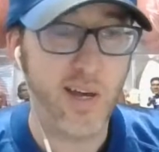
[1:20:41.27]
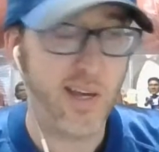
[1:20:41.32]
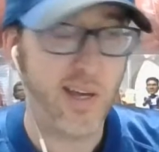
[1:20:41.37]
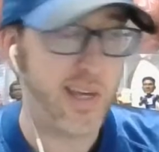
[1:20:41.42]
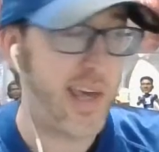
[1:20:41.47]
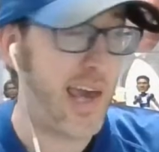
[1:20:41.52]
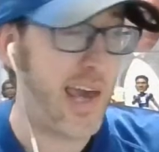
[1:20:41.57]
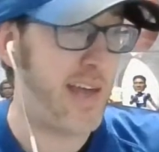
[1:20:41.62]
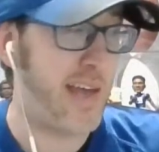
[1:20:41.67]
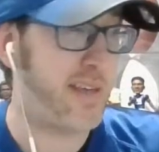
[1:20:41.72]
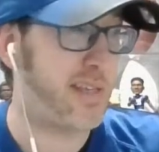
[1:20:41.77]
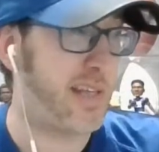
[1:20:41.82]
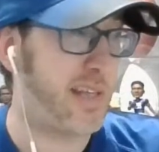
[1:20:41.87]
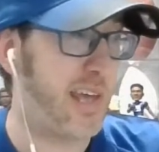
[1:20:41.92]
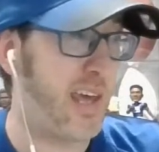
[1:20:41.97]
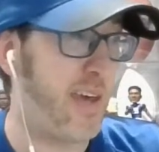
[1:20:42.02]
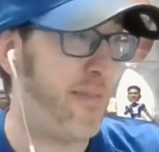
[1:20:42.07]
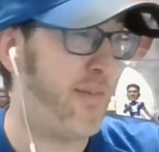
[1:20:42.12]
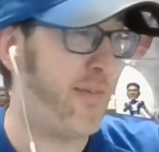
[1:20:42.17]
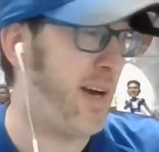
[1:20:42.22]
Yeah,
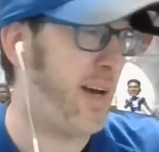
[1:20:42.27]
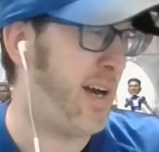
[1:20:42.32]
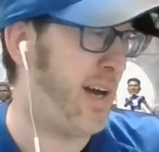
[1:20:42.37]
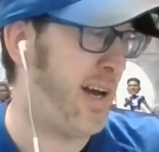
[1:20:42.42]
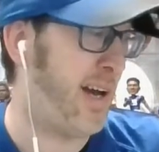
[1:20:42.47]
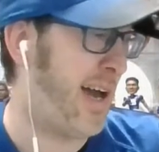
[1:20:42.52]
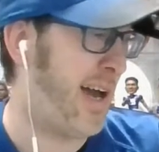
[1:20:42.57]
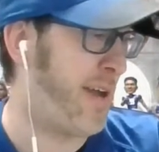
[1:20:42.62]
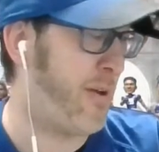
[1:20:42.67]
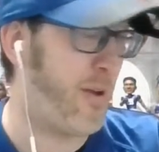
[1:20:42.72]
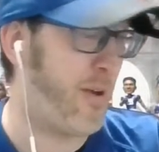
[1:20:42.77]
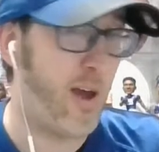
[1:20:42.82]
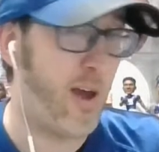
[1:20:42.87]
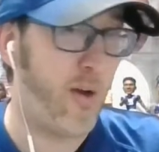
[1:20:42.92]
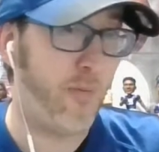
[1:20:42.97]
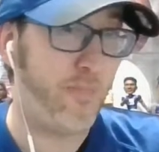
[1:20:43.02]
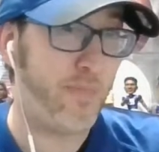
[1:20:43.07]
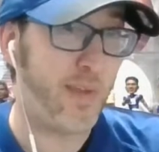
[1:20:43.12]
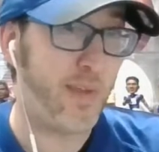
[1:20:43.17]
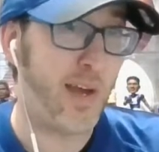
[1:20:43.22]
Steve. I don't know.
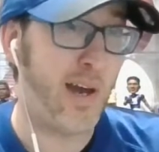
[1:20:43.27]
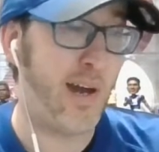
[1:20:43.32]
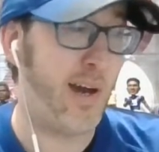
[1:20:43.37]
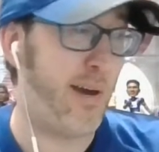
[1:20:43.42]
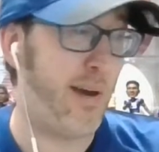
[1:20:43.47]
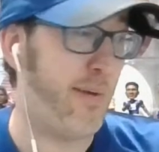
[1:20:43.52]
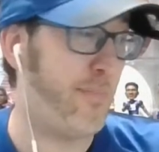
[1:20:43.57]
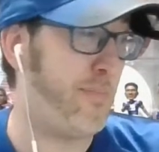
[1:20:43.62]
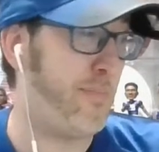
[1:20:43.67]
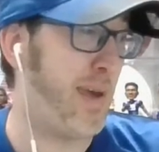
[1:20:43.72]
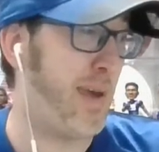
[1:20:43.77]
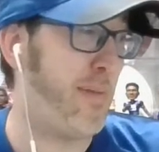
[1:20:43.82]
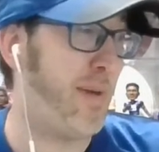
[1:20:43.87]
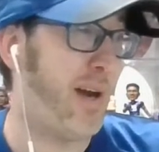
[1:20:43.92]
Maybe